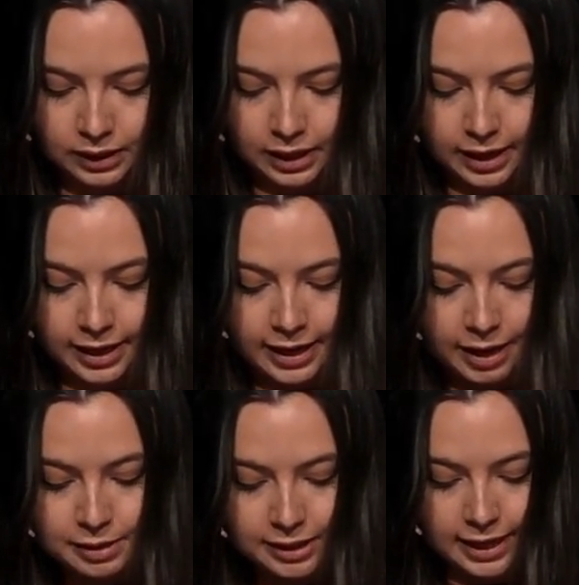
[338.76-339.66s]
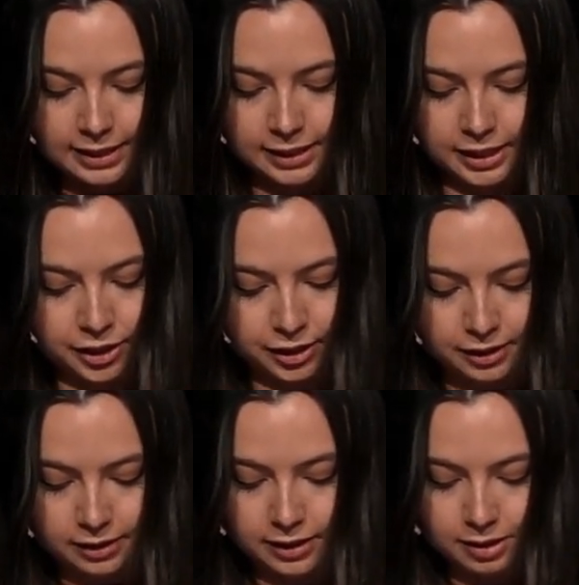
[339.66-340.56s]
I was glad to hear
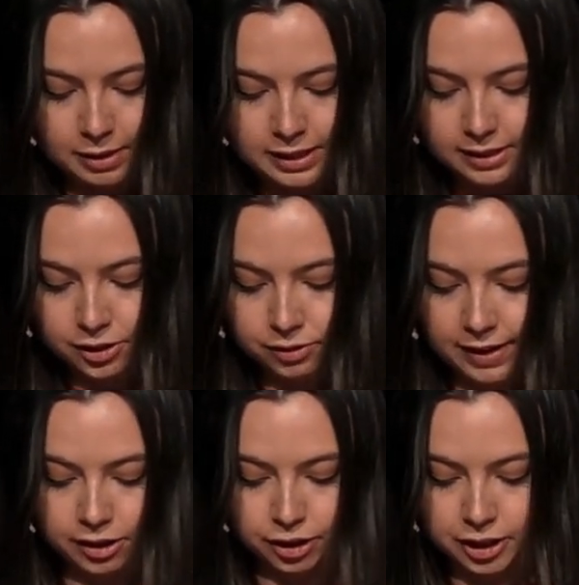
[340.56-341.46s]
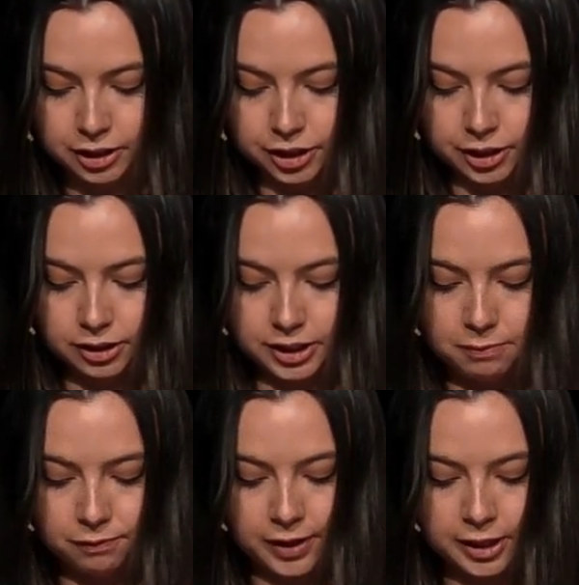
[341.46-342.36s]
that the Minister of Agriculture,
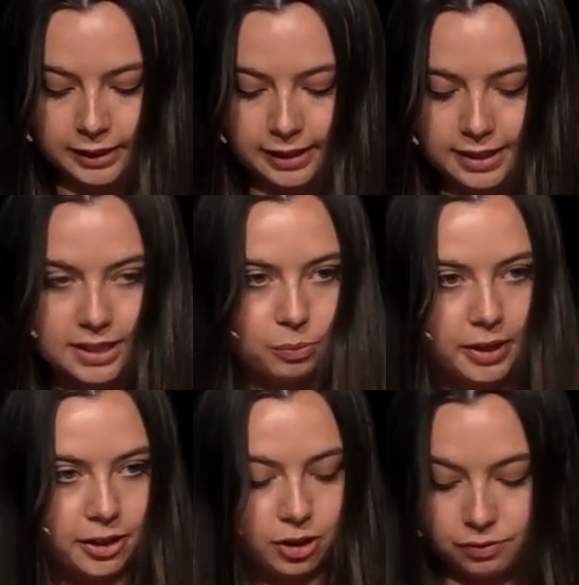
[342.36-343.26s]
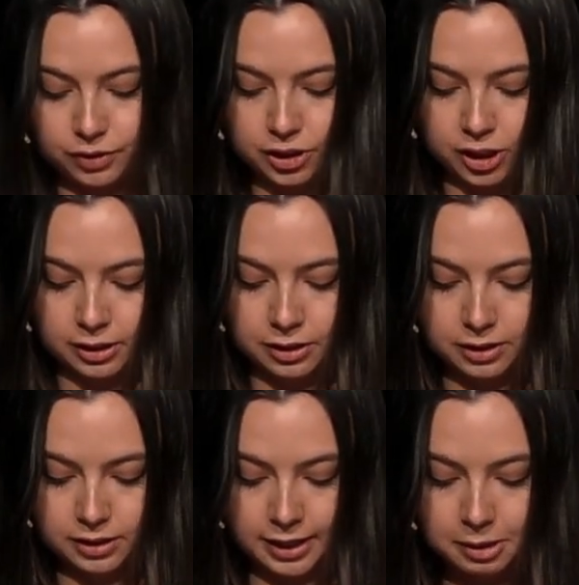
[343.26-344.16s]
Jim Fairley, is aware of the
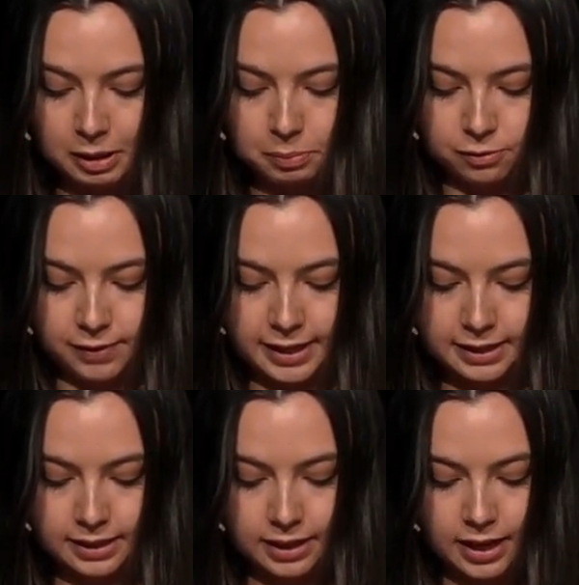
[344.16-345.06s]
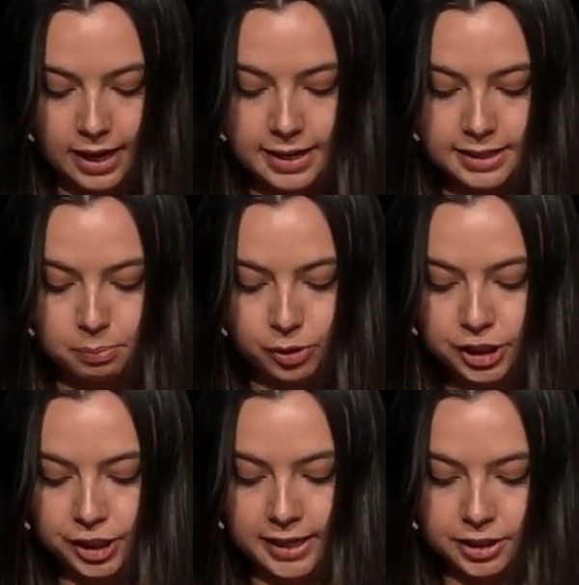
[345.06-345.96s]
struggles young people face and has
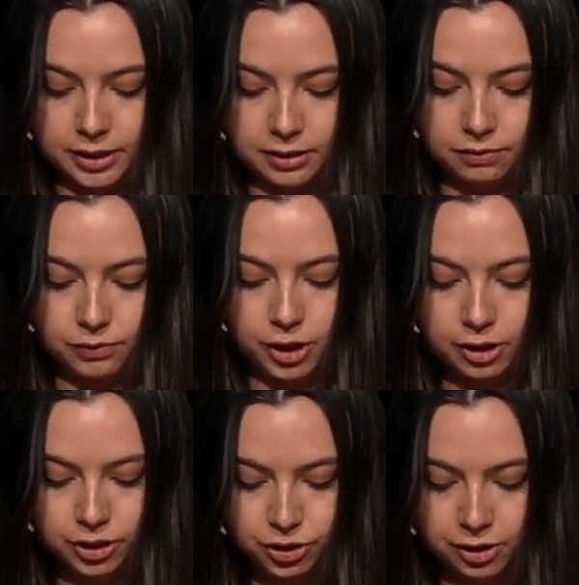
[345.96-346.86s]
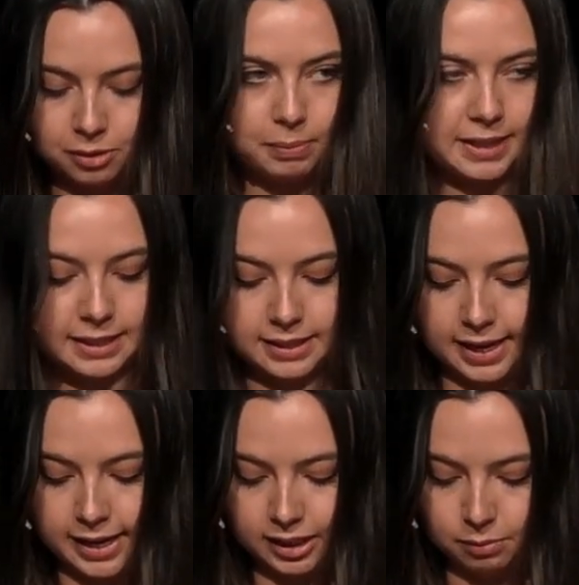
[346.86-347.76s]
appreciation for our strong business
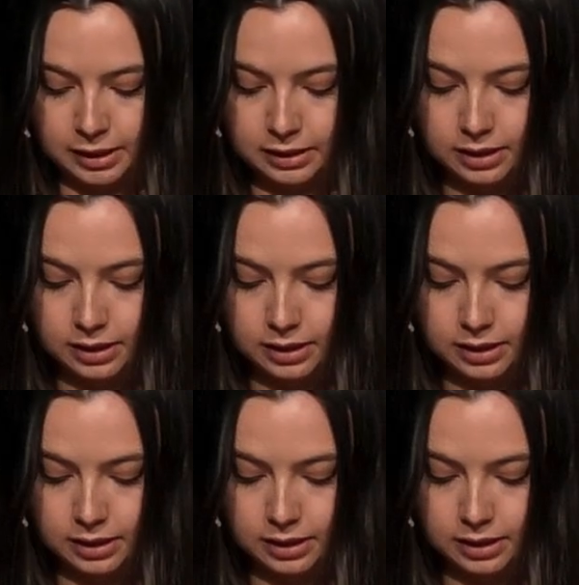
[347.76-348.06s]
acumen.